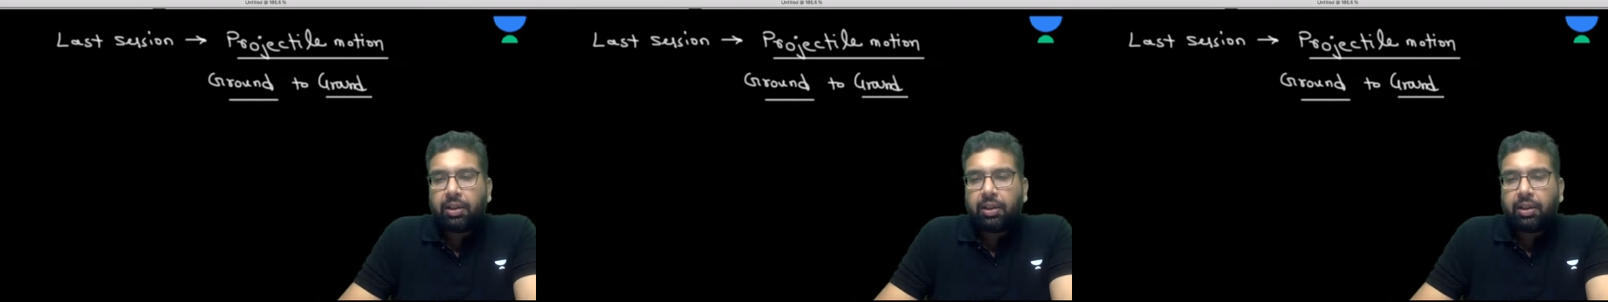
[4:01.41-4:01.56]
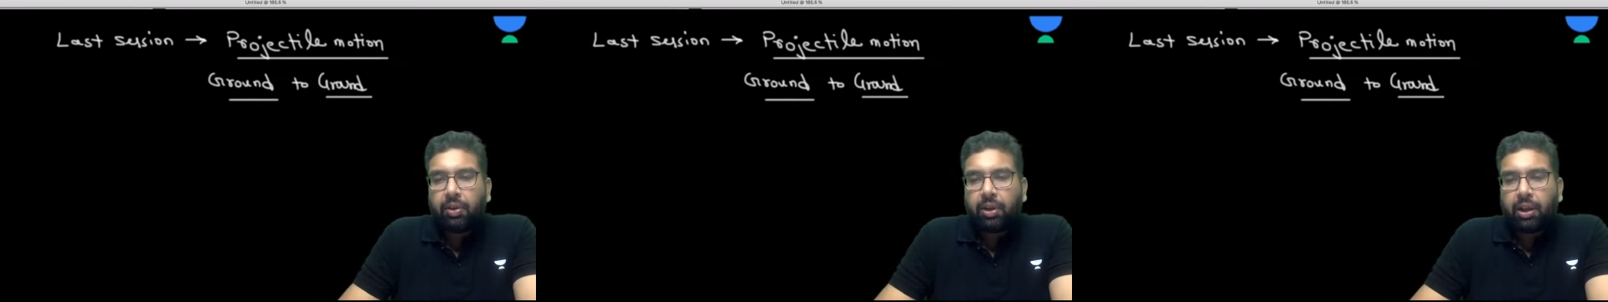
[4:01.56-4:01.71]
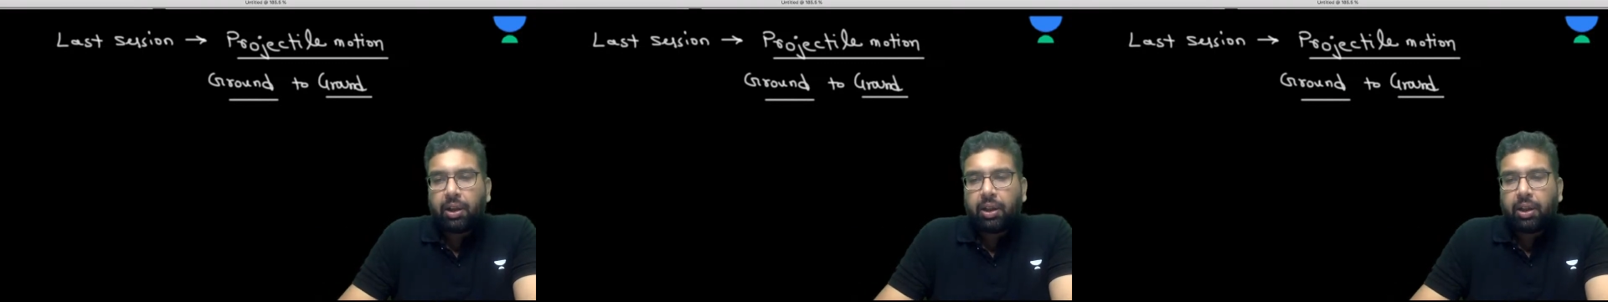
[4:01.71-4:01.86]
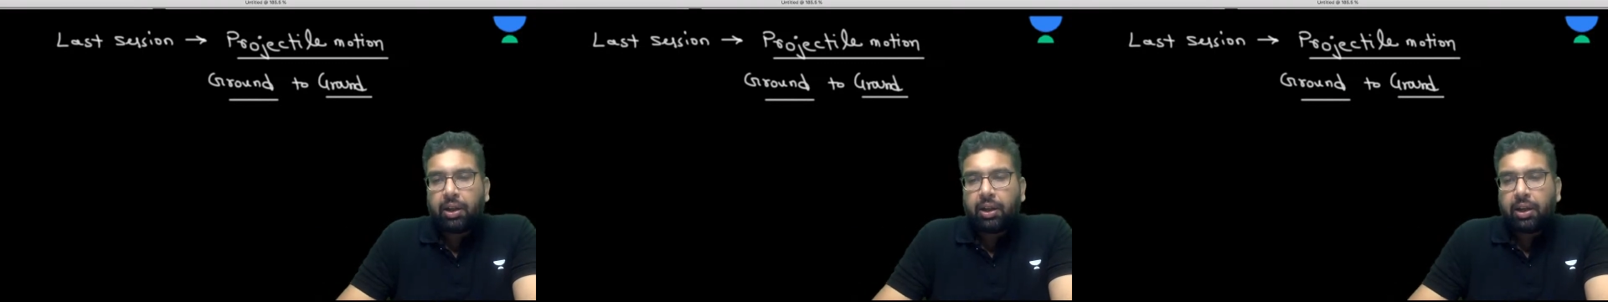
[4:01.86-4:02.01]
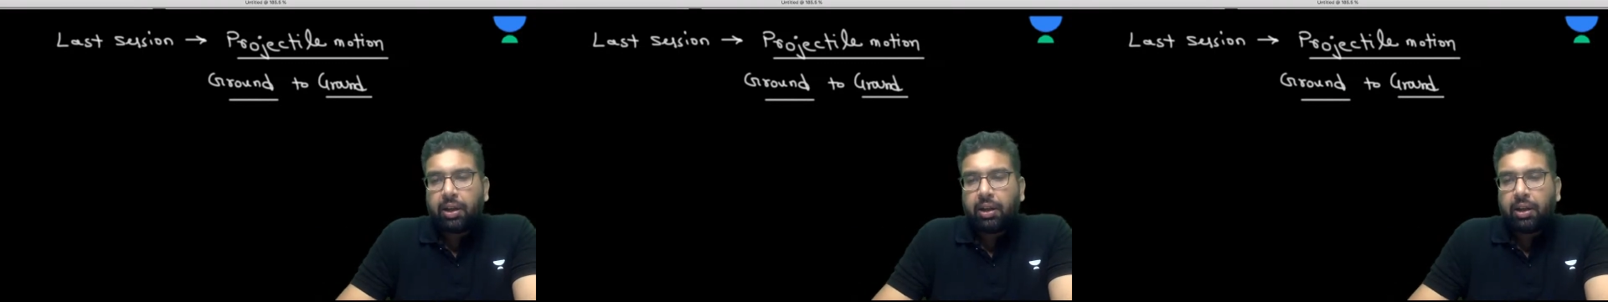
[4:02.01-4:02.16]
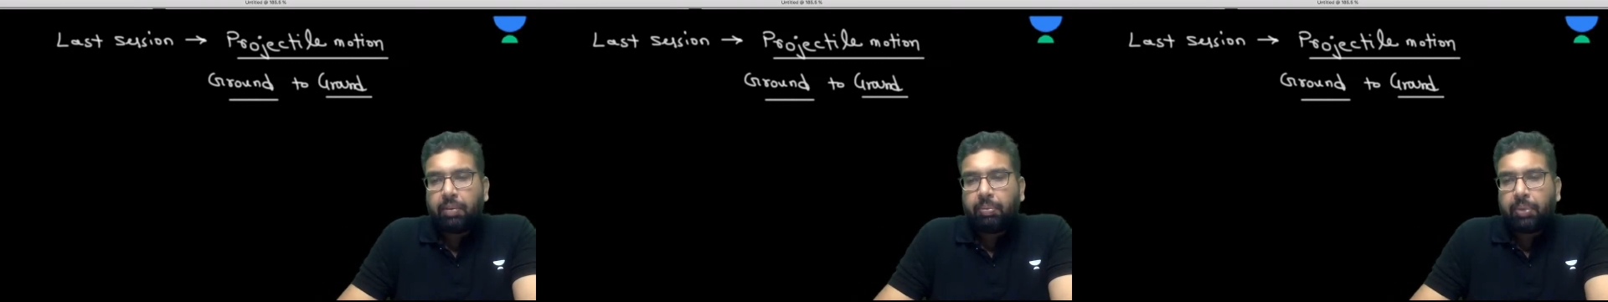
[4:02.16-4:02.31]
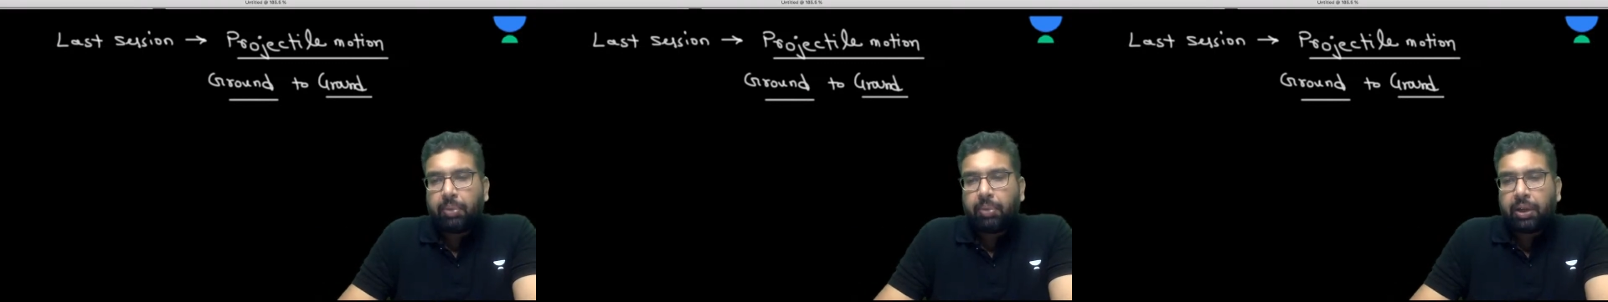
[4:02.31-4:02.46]
you a
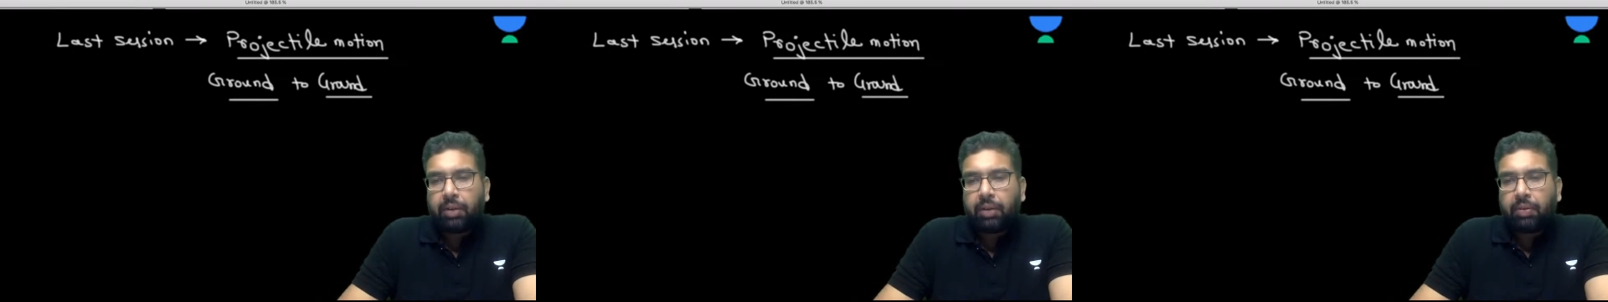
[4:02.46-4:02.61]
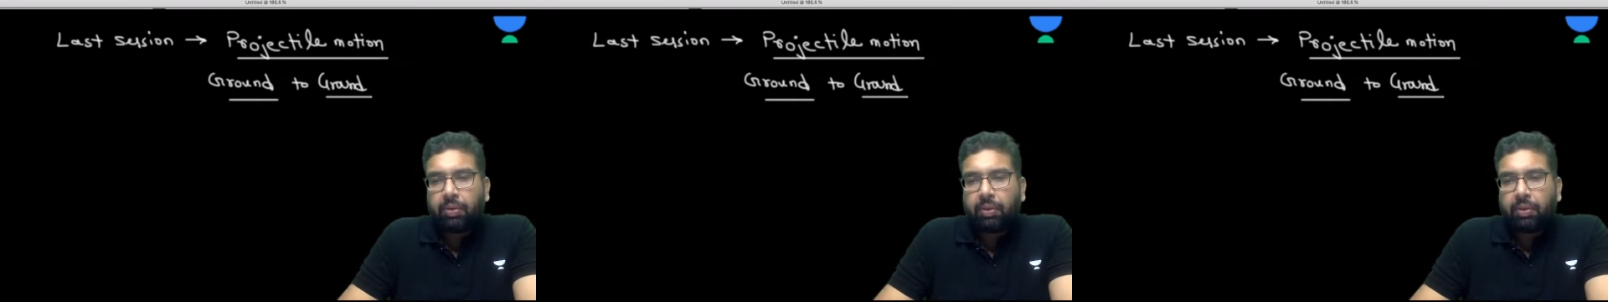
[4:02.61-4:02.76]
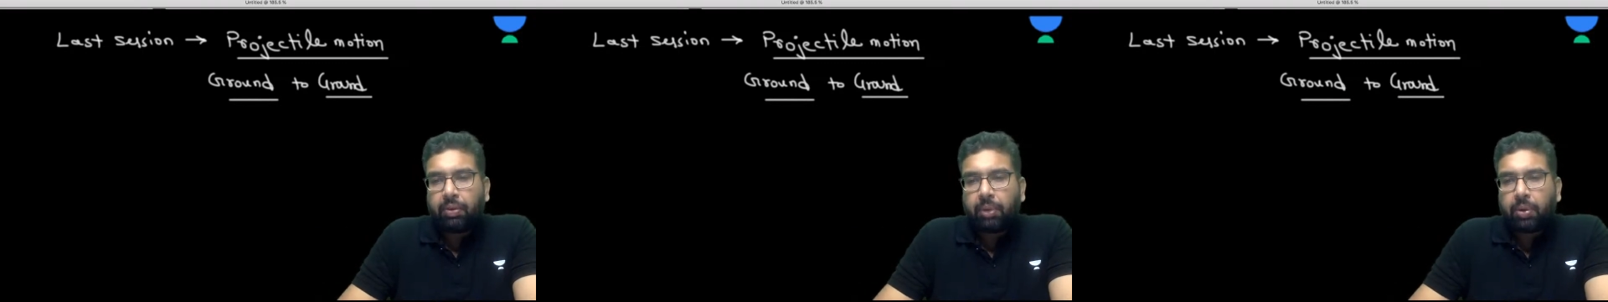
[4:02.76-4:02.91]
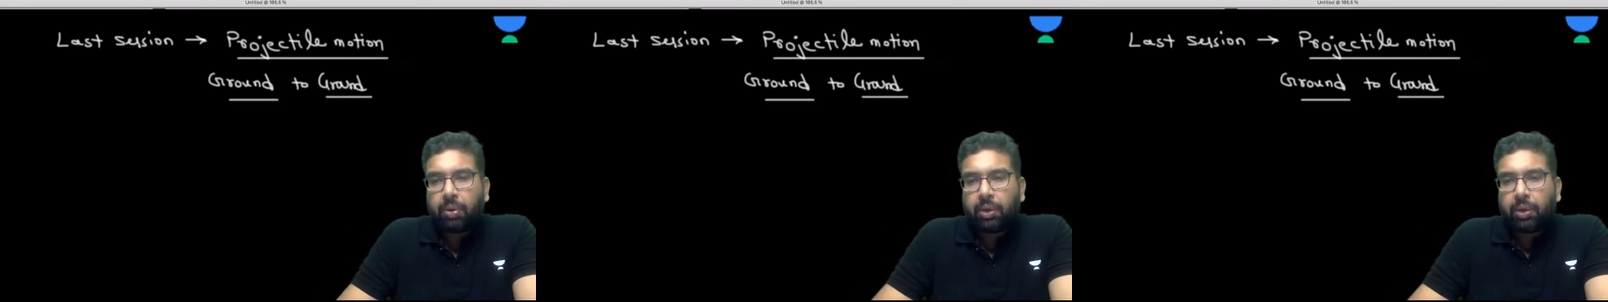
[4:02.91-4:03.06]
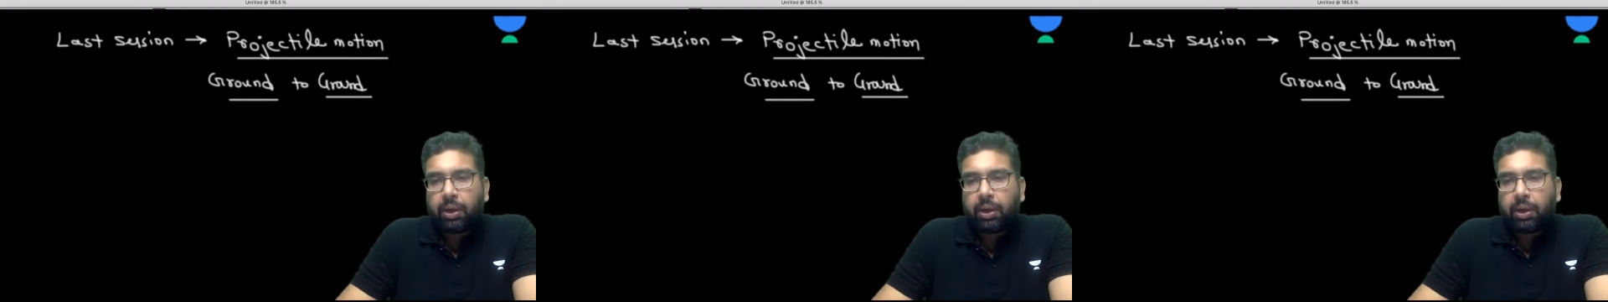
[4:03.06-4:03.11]
little brief about